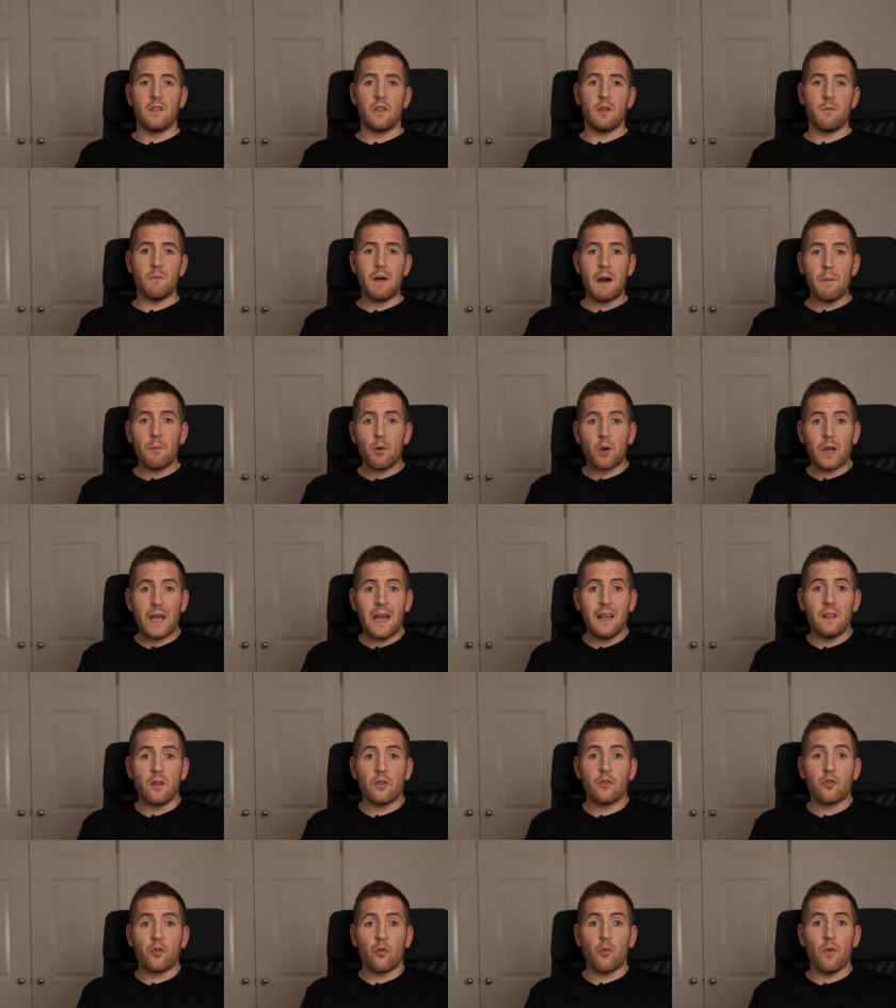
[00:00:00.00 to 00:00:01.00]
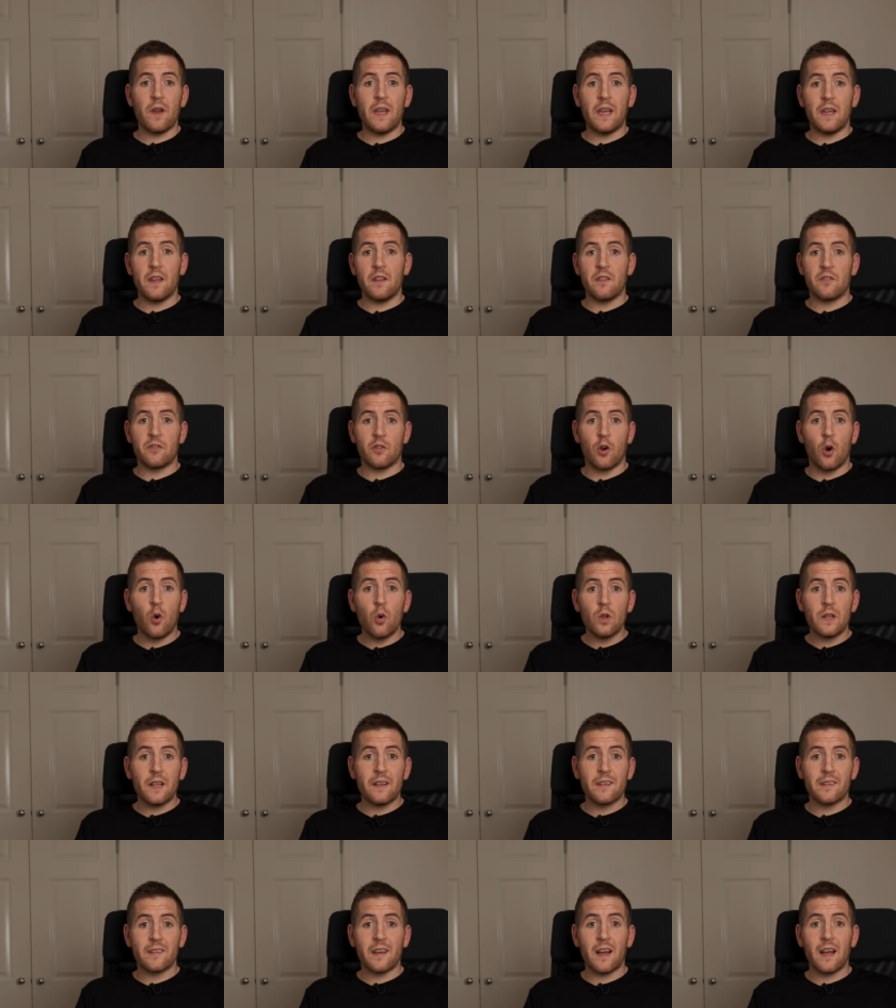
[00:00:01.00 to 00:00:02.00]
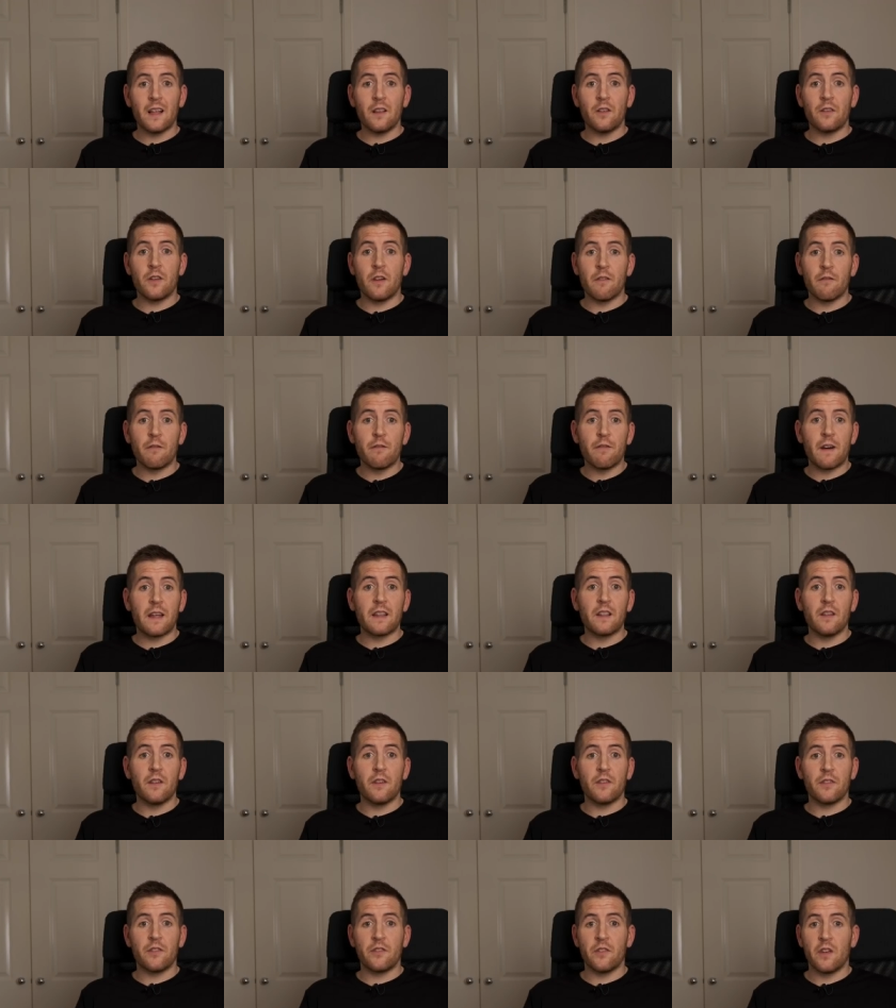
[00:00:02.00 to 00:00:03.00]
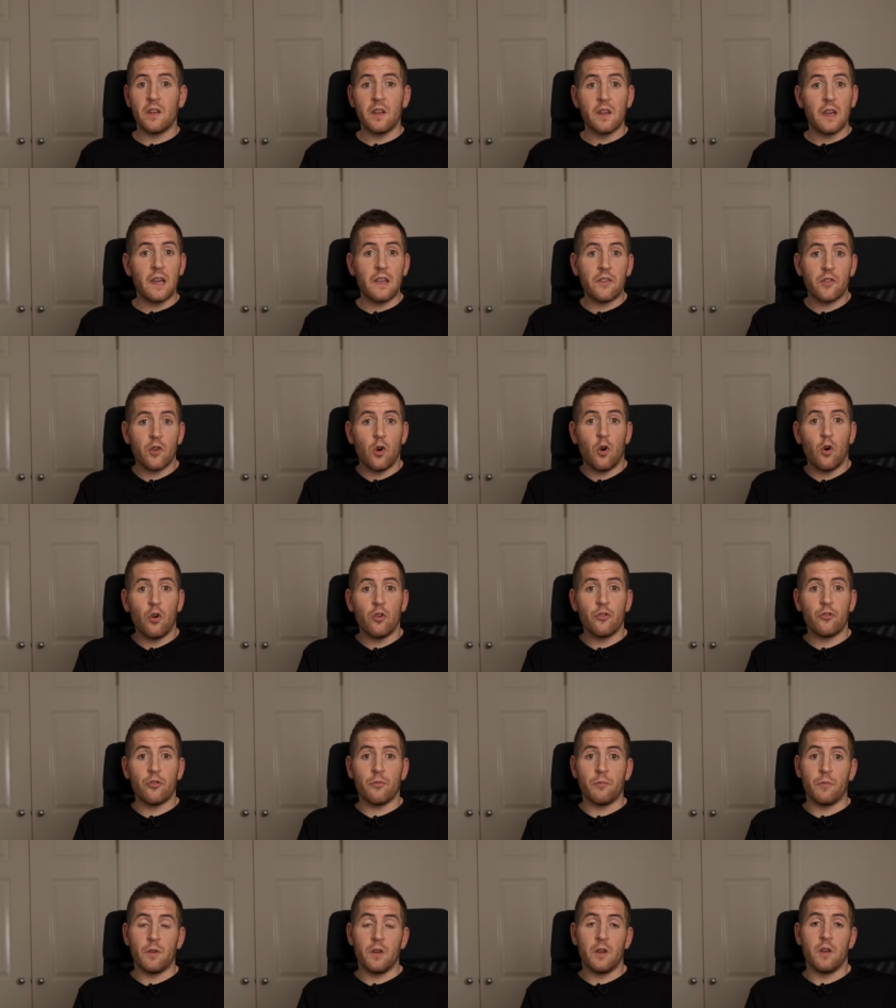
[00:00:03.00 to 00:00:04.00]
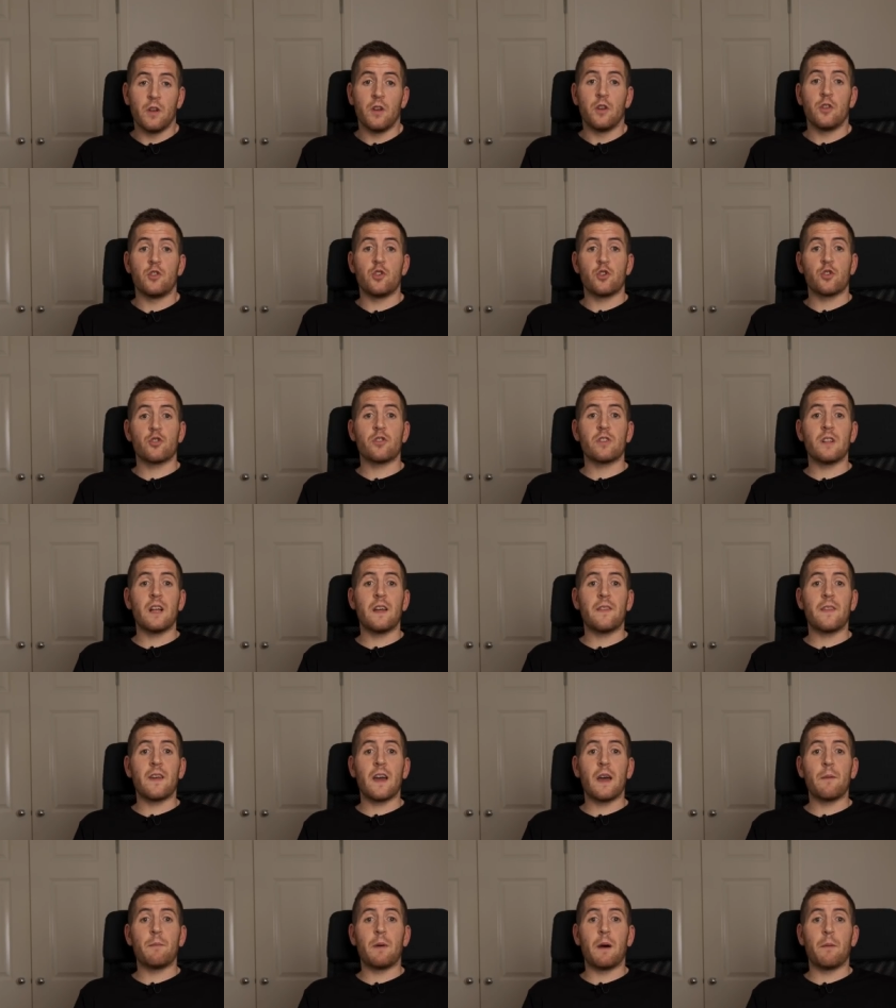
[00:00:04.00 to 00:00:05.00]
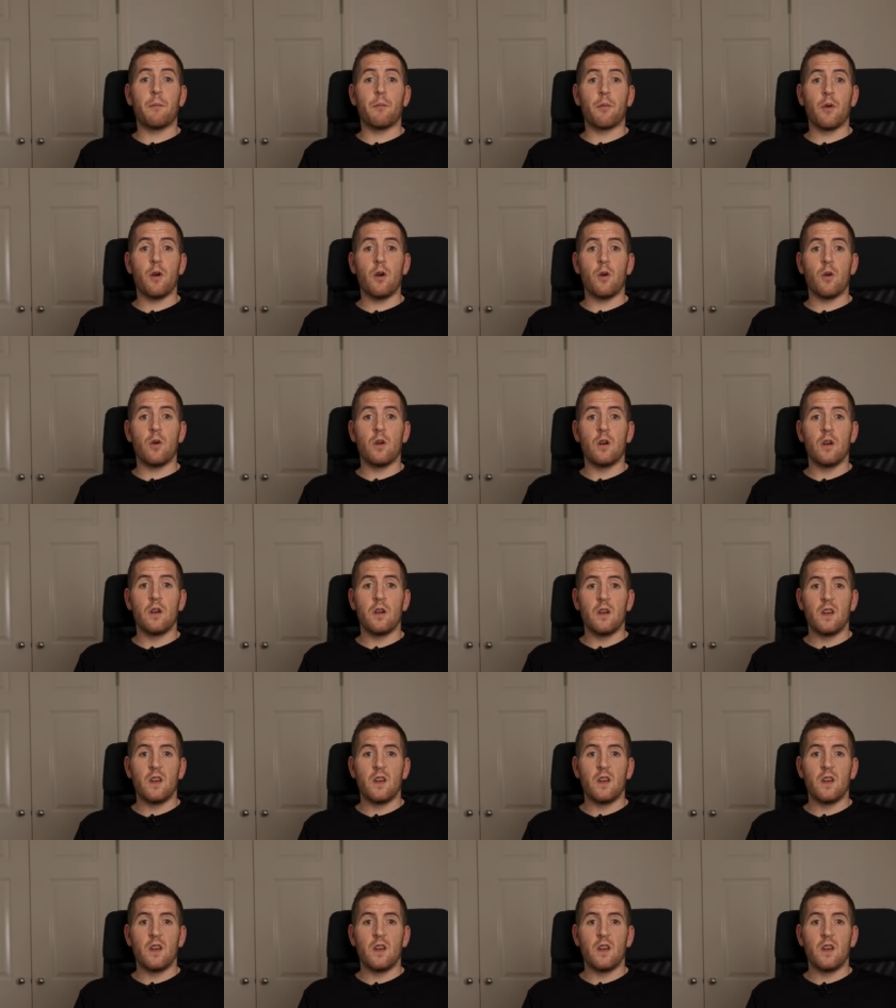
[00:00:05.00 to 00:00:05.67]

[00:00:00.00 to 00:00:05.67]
The MacBook Air looks great, totally silent and fanless. It's awesome, just like the iPad Pro.